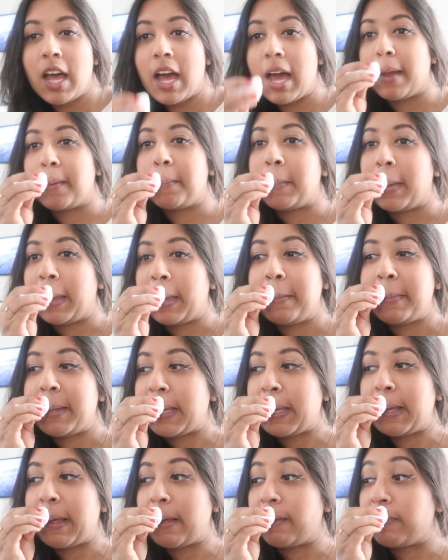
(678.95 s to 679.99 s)
and
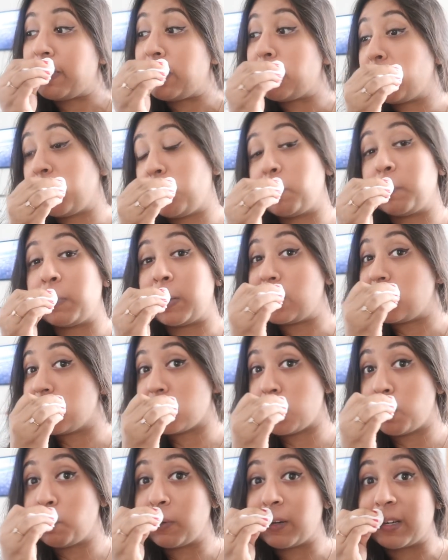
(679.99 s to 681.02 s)
maybe if you wouldn't mind
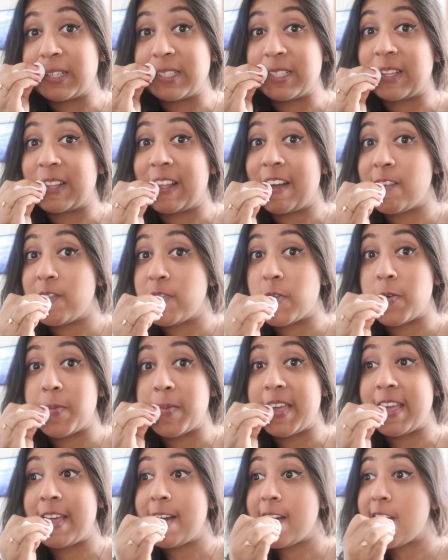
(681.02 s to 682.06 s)
summarizing that for
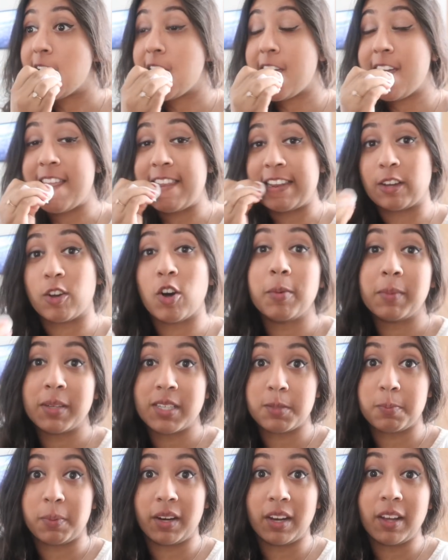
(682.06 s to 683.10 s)
me in the
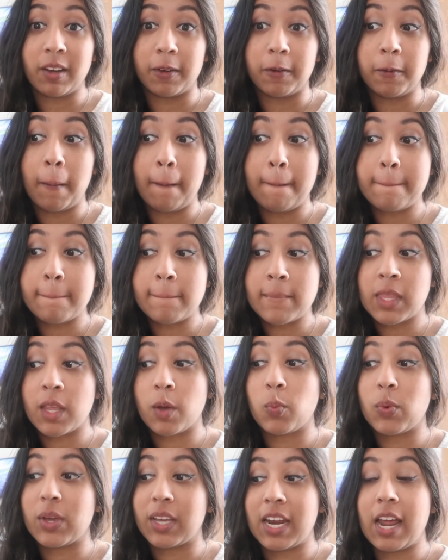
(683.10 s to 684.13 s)
comments below,
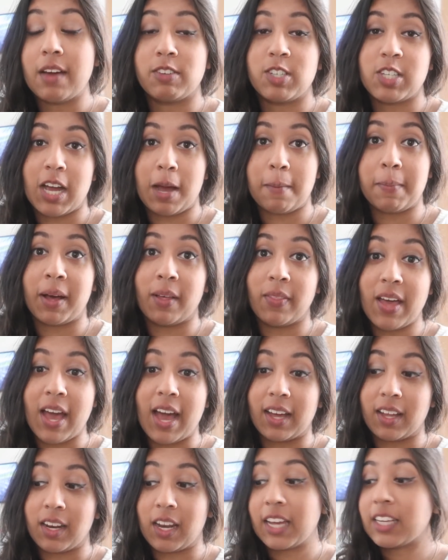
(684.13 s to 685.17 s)
we can have a chat about that.